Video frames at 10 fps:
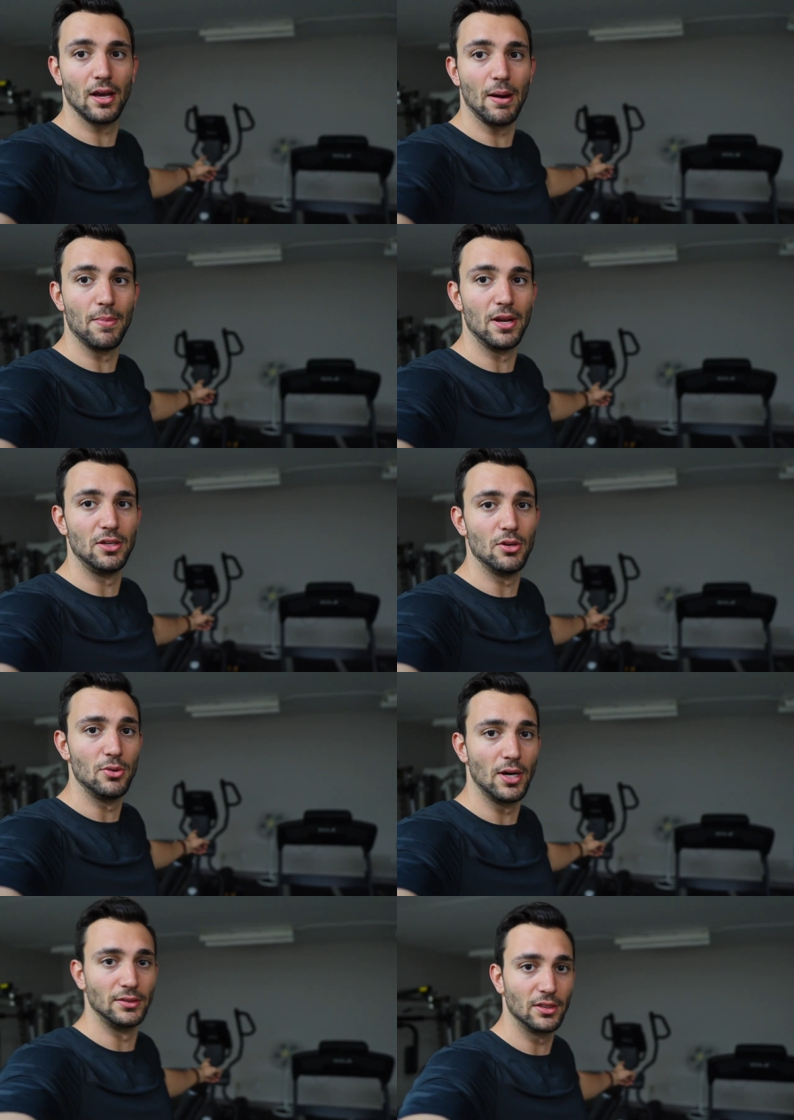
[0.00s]
I'm gonna
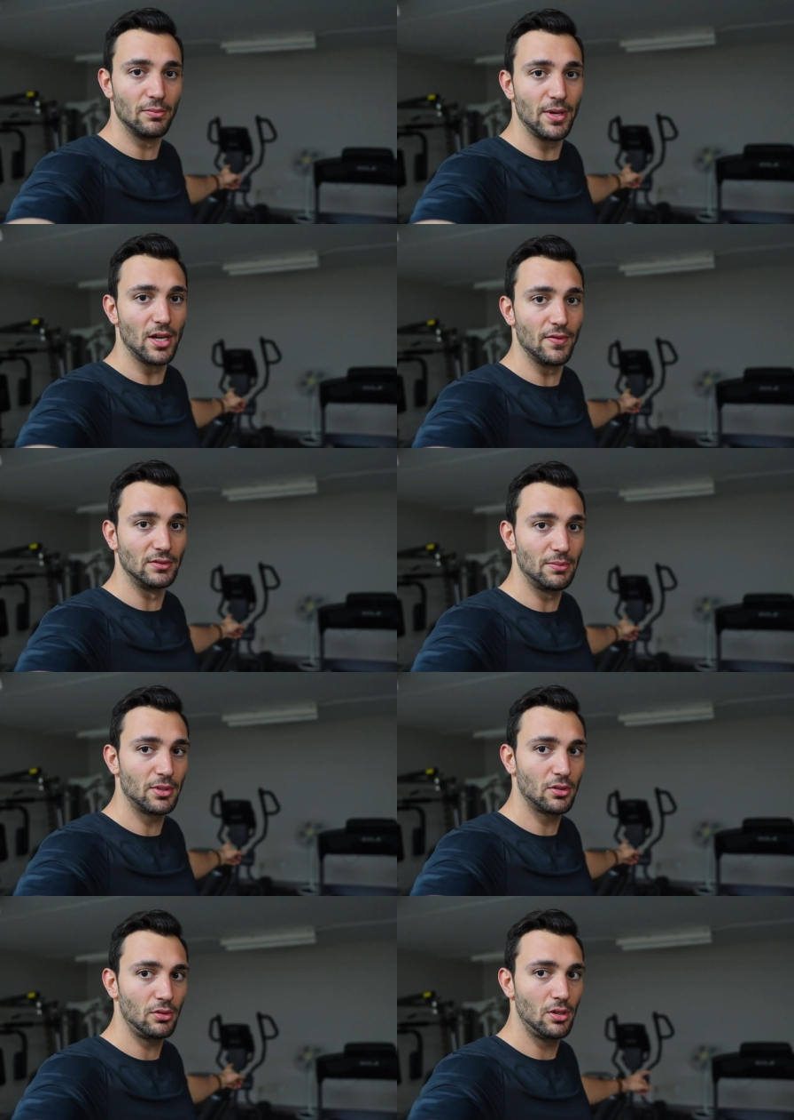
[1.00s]
do a little bit of
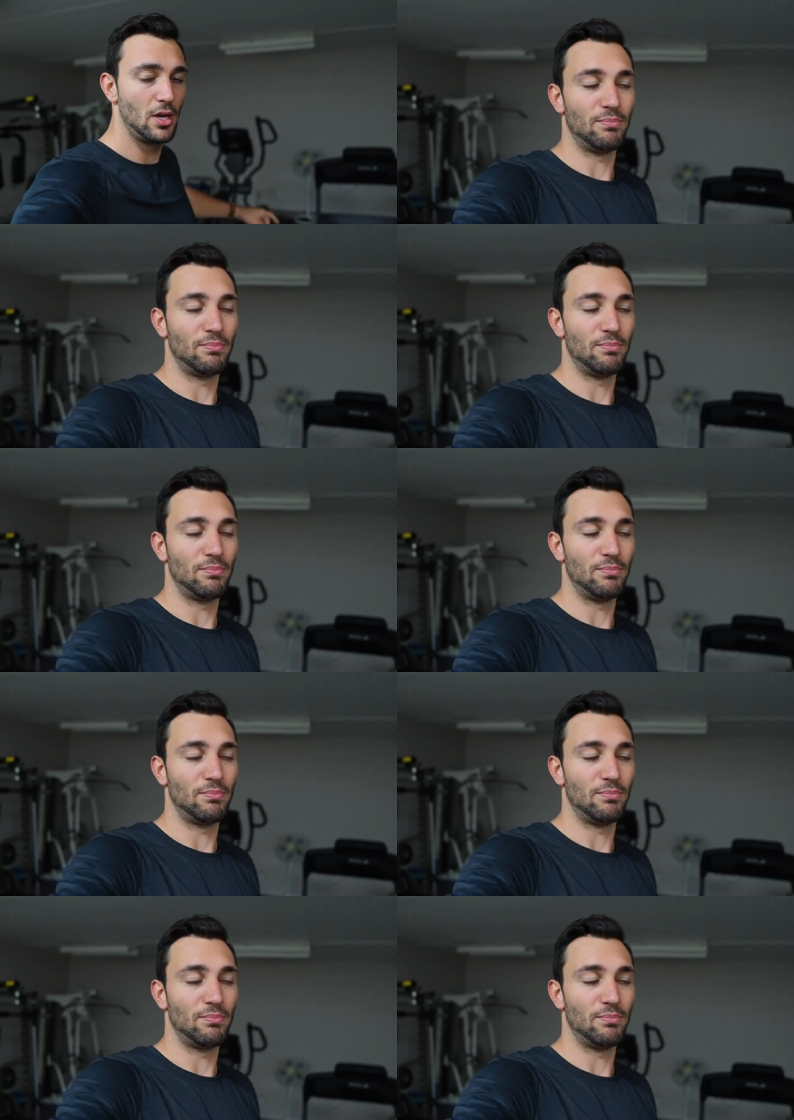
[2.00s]
elliptical,